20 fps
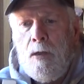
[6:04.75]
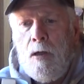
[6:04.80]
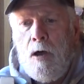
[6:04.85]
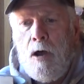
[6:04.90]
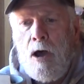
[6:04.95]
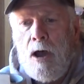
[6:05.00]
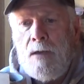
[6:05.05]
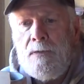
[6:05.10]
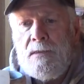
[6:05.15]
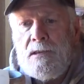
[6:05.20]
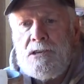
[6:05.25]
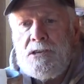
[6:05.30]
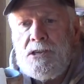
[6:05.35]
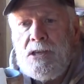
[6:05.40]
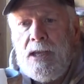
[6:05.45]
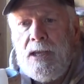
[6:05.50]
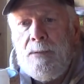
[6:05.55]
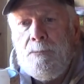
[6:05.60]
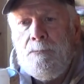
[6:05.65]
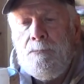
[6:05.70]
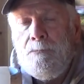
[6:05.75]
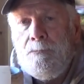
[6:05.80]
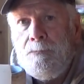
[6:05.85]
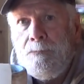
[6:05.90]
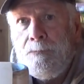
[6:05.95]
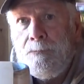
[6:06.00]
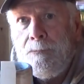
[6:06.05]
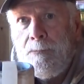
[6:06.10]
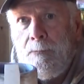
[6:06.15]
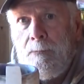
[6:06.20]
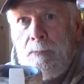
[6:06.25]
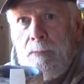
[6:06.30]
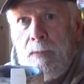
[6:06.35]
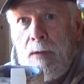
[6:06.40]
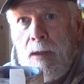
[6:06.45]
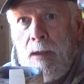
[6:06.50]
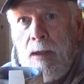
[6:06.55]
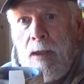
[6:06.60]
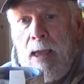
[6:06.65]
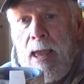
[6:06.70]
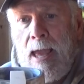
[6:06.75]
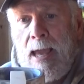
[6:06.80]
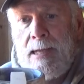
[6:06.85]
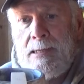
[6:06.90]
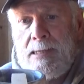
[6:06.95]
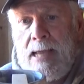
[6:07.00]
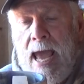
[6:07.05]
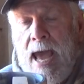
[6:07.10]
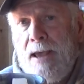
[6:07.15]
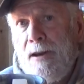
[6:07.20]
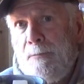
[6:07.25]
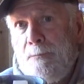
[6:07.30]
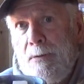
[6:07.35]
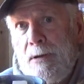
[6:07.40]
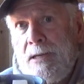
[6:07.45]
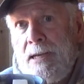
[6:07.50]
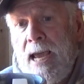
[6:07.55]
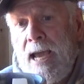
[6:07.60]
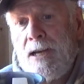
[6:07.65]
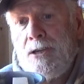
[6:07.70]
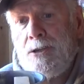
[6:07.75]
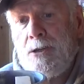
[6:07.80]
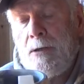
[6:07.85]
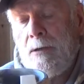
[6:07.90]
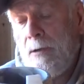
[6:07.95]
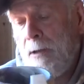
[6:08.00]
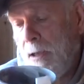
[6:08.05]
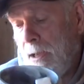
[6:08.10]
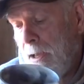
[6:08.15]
on the seam as added protection.